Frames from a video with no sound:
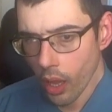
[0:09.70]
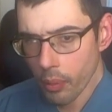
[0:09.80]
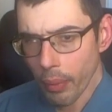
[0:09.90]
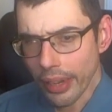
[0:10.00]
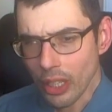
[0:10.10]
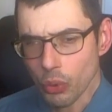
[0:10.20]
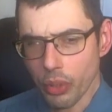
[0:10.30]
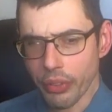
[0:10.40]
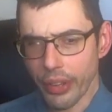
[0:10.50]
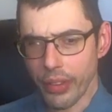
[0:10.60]
Markets were
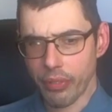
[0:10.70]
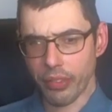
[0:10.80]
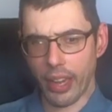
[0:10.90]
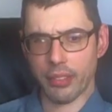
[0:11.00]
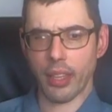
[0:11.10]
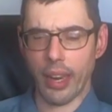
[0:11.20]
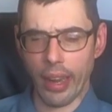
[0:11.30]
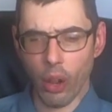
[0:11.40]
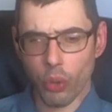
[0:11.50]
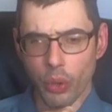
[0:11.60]
fairly flat today,
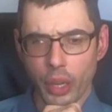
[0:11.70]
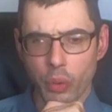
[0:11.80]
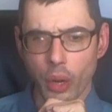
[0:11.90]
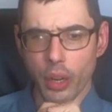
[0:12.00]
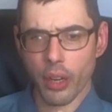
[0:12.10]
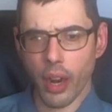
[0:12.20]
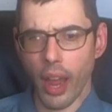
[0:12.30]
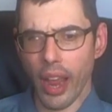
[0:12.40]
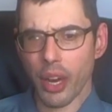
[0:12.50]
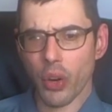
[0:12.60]
although they were
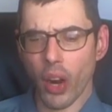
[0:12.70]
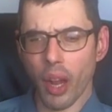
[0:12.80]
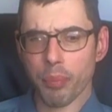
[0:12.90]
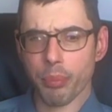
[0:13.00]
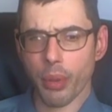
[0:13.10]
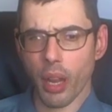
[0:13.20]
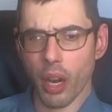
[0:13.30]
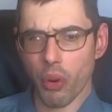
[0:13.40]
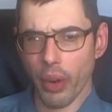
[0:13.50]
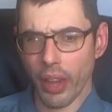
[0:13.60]
higher up,
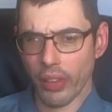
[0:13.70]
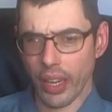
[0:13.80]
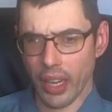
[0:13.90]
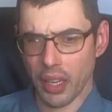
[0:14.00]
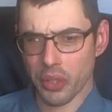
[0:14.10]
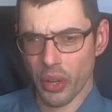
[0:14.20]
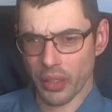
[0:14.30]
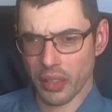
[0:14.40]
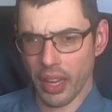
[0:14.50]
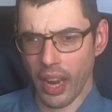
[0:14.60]
rallying during
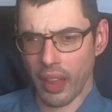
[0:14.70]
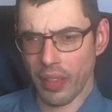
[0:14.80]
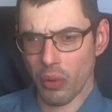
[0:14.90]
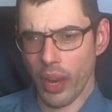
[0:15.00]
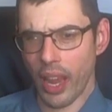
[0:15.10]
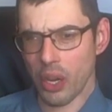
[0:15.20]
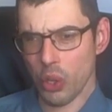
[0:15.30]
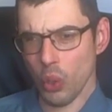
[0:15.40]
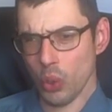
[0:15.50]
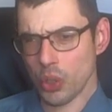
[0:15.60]
the day. And then we had
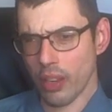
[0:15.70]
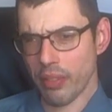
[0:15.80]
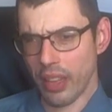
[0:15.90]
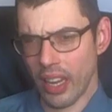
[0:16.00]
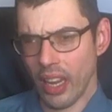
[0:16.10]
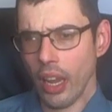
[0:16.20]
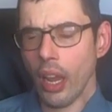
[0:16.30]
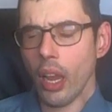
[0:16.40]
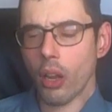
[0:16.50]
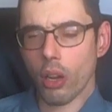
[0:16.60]
news of the
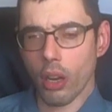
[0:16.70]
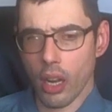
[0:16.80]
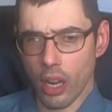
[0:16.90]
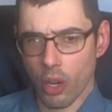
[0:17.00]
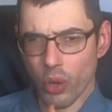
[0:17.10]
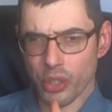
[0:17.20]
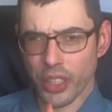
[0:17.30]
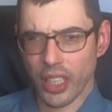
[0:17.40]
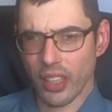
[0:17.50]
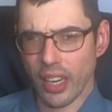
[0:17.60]

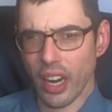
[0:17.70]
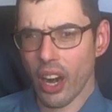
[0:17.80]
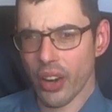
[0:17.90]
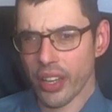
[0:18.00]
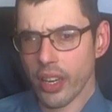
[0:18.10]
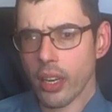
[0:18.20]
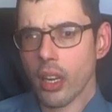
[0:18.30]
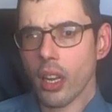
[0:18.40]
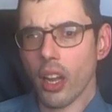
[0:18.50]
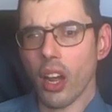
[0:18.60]
Christine Lagarde
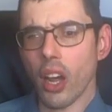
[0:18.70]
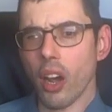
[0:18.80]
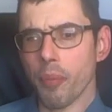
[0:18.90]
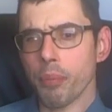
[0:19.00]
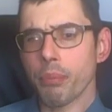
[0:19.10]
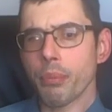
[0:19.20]
um,